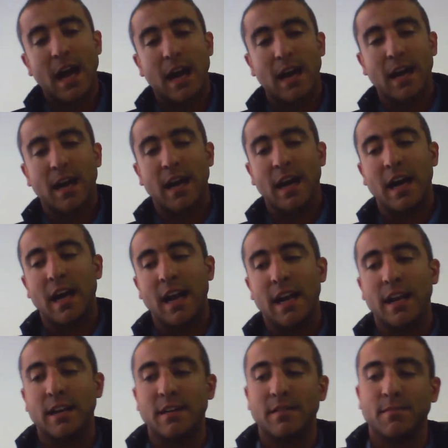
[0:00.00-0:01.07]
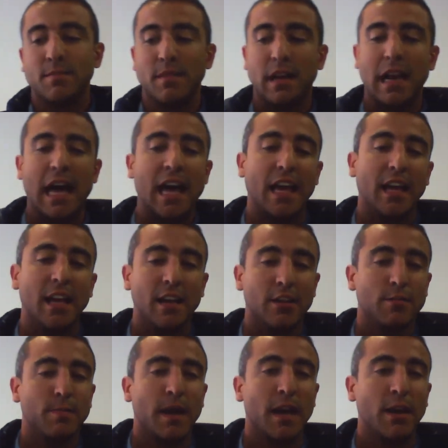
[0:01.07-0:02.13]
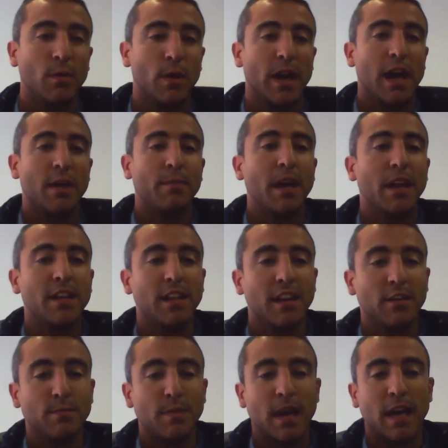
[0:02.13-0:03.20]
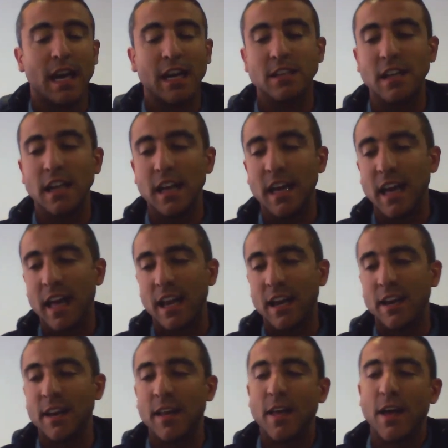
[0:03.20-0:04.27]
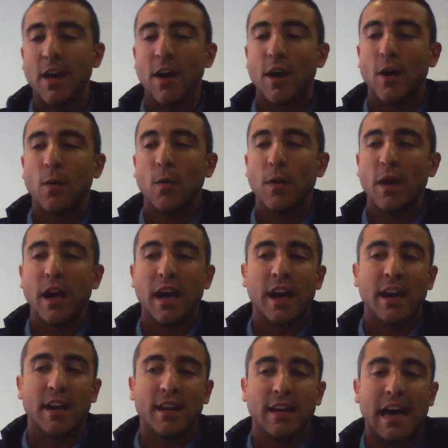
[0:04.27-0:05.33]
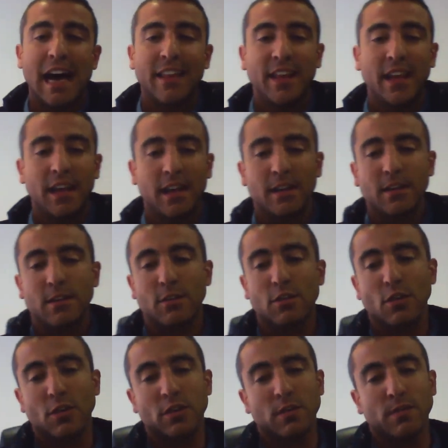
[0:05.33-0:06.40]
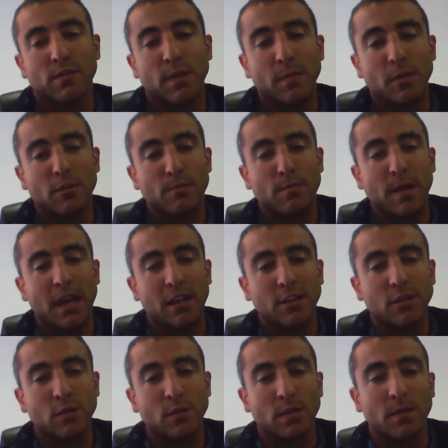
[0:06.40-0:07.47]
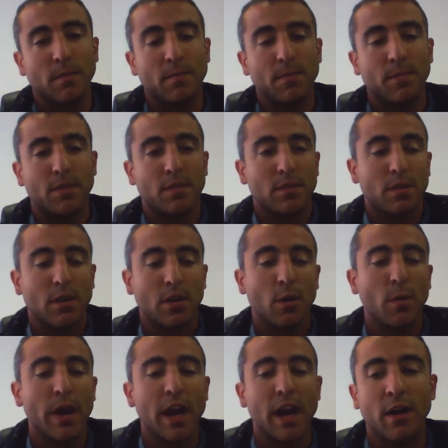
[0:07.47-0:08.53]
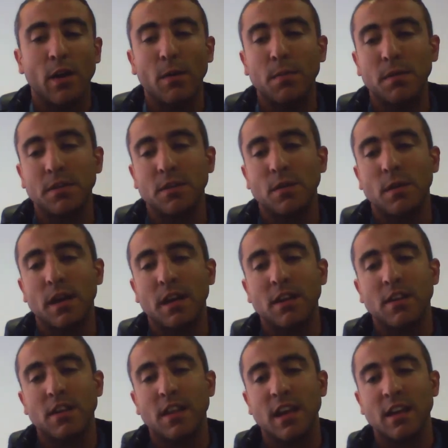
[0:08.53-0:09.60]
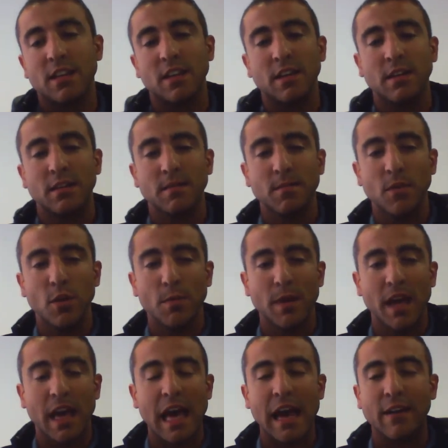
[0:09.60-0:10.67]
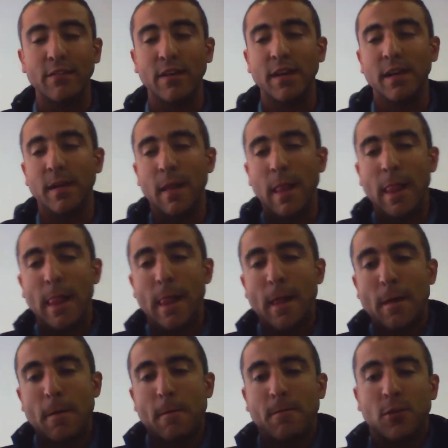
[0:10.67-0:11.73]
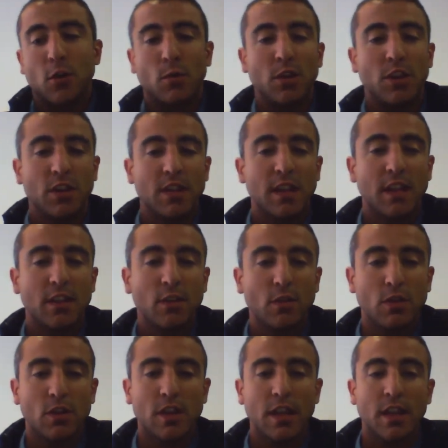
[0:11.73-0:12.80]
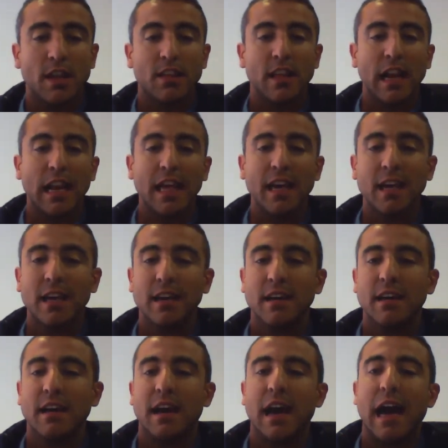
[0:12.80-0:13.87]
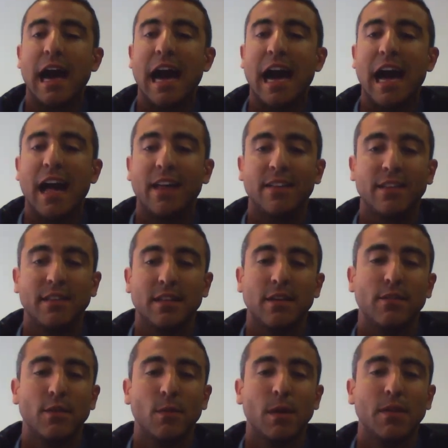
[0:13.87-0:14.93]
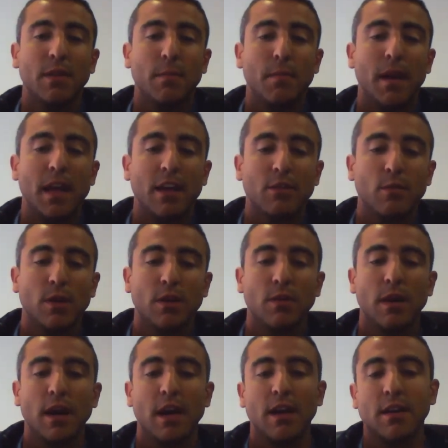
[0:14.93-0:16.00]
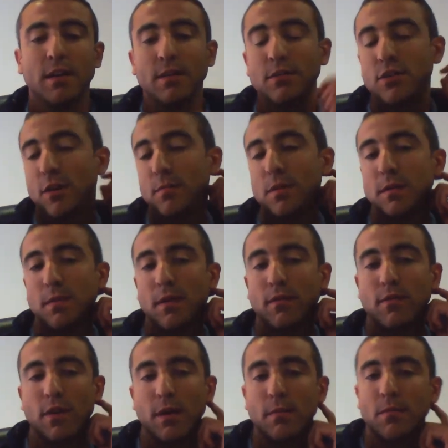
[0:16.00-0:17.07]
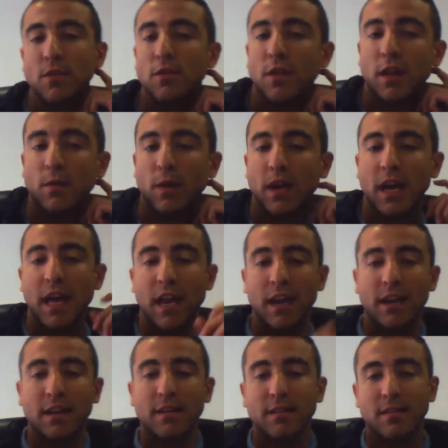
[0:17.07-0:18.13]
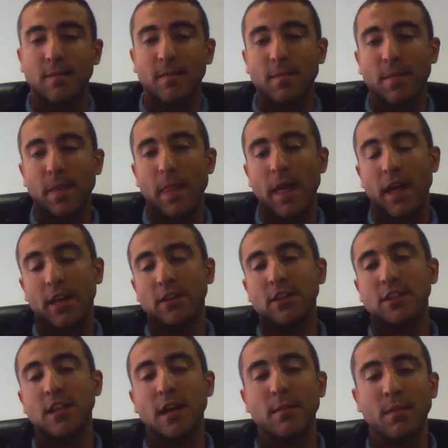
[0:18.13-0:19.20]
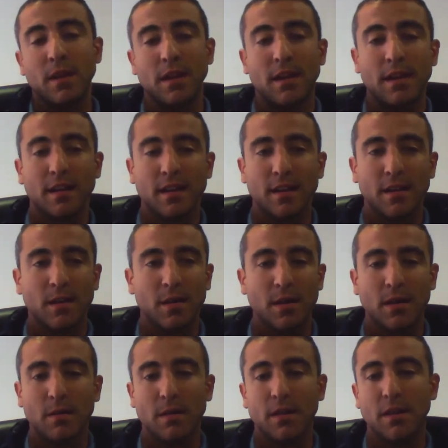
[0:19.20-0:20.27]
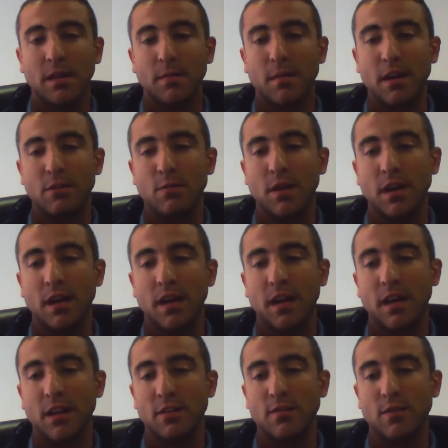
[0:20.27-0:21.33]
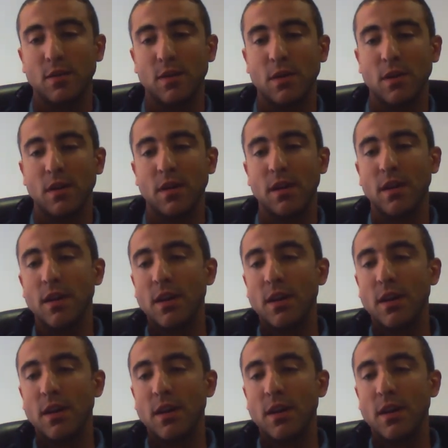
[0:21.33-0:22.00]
like in Spain, we are based in Spain actually, and we are adding sources from Spain too. So we open to any suggestion you may have. So we just need you to send us the link, and if you want the place where you are dropshipping from, so that we can determine what the best way is for